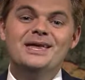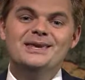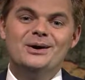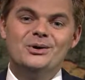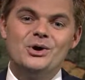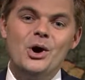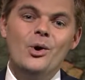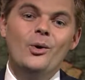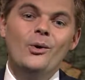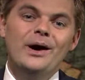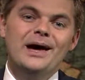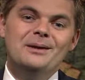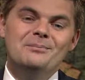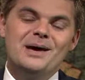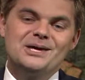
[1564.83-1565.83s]
Now go
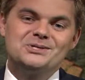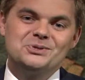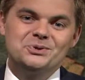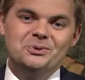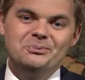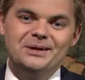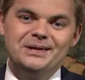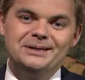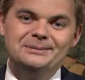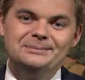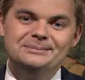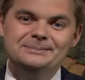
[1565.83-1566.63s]
and master your money.